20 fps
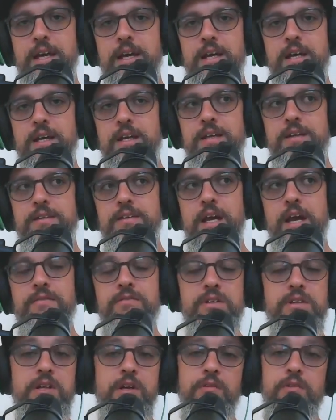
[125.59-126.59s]
and
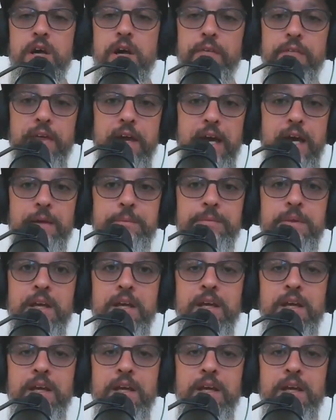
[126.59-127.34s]
everything around that.